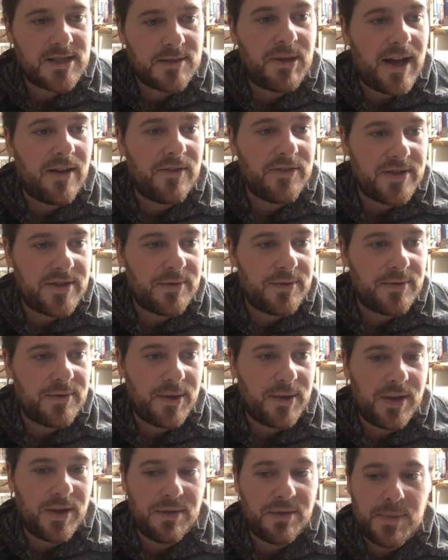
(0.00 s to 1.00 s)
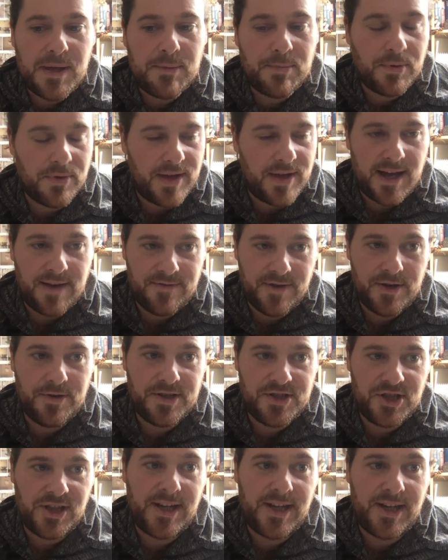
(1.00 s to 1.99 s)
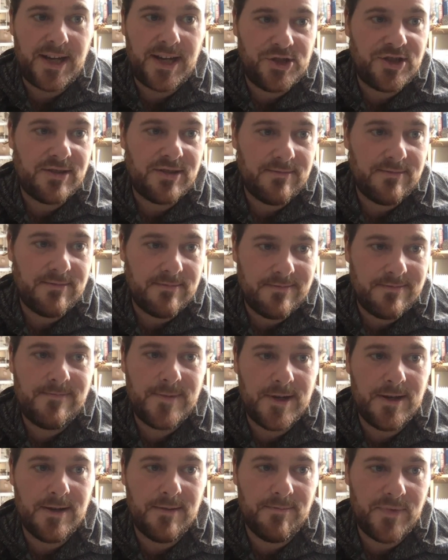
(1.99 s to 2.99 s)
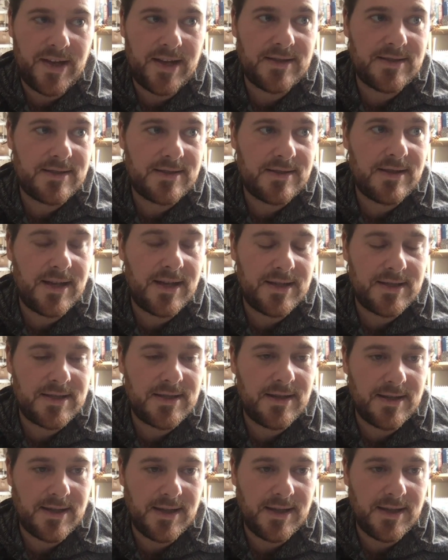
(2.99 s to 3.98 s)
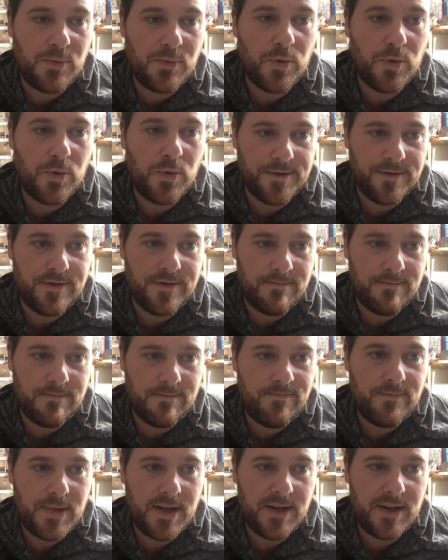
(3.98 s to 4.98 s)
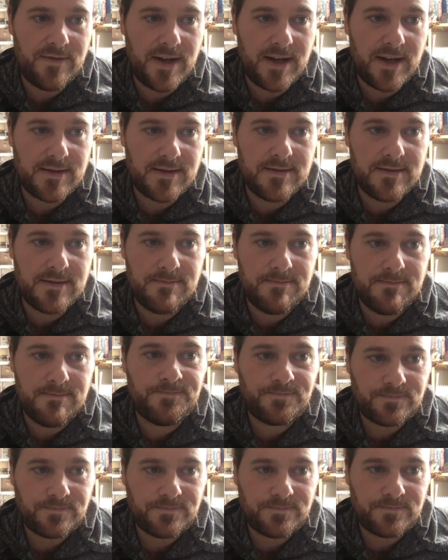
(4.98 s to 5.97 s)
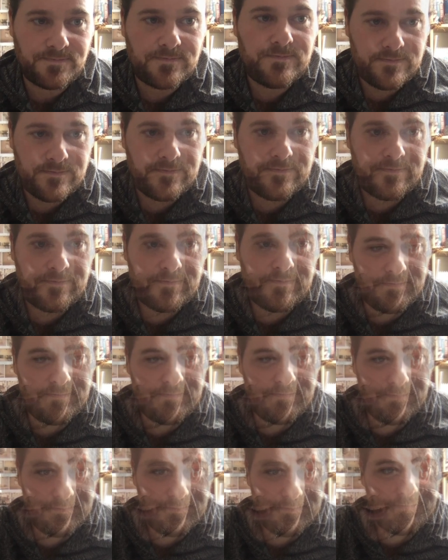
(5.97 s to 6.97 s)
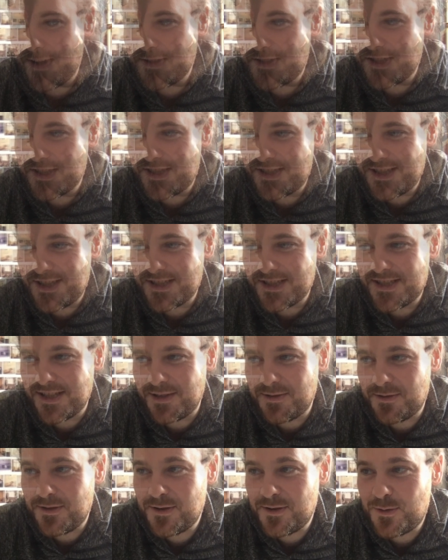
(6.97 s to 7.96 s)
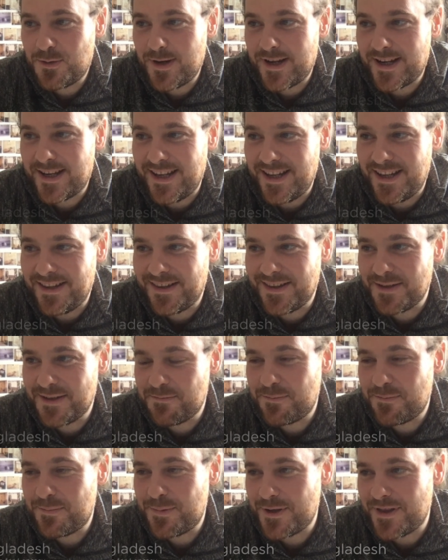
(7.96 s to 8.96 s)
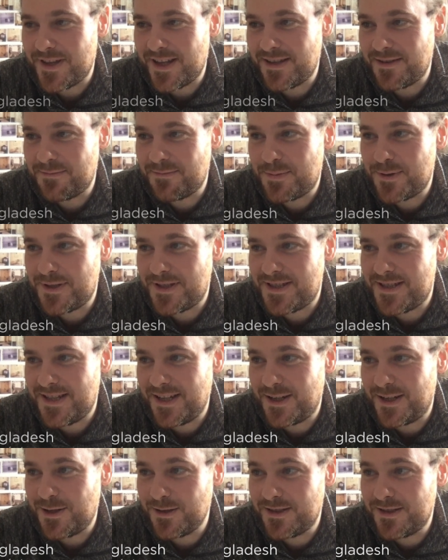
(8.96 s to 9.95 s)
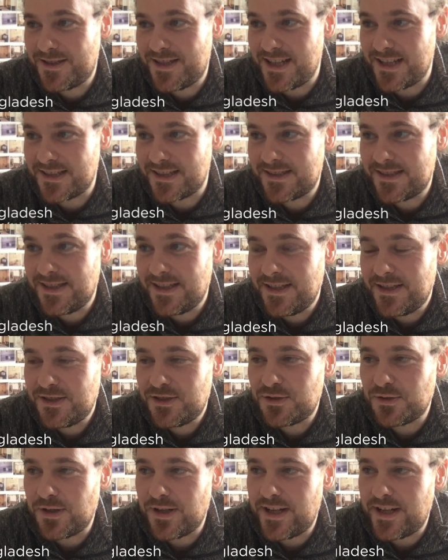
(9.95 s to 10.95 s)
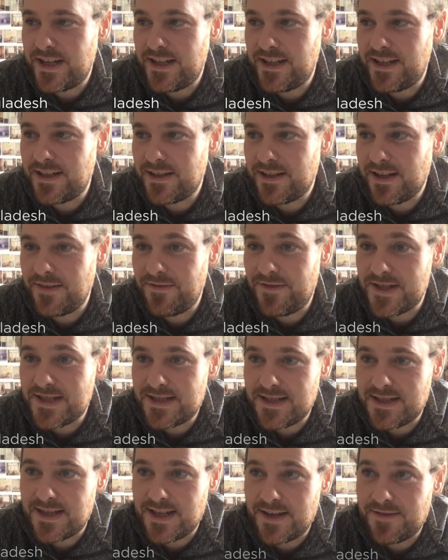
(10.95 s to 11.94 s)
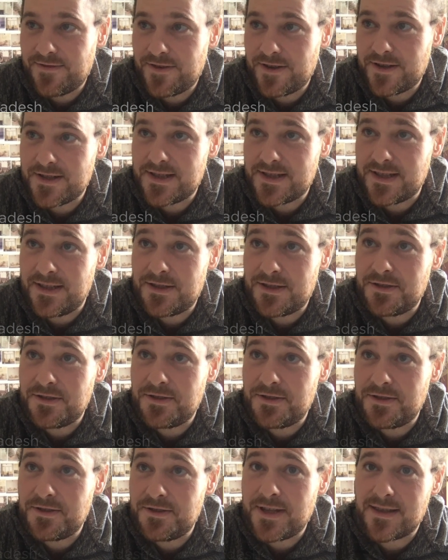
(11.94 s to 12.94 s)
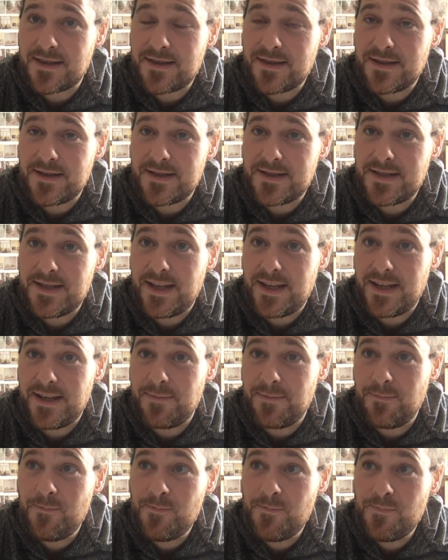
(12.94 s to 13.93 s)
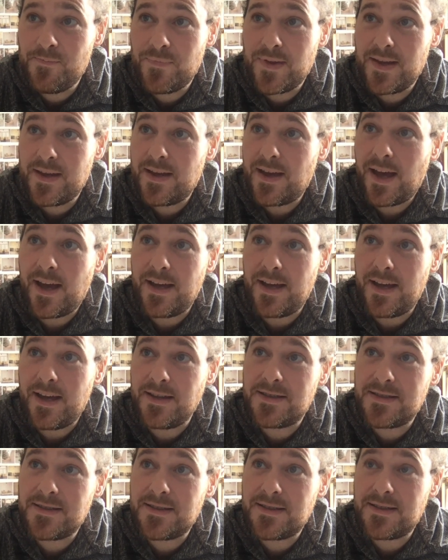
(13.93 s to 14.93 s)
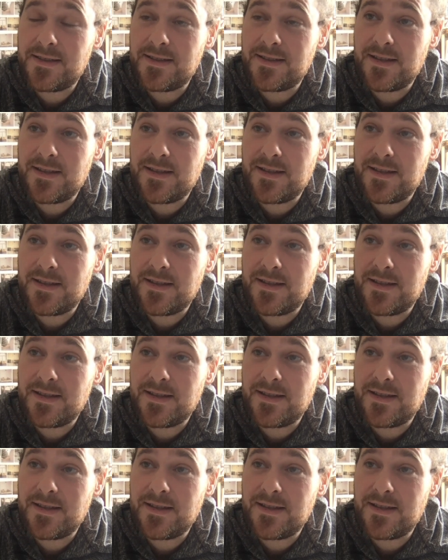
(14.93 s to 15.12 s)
be found with people that have no education. That's certainly one of the big factors. I'll just to quickly put it in context. So I visited there first in 2013, and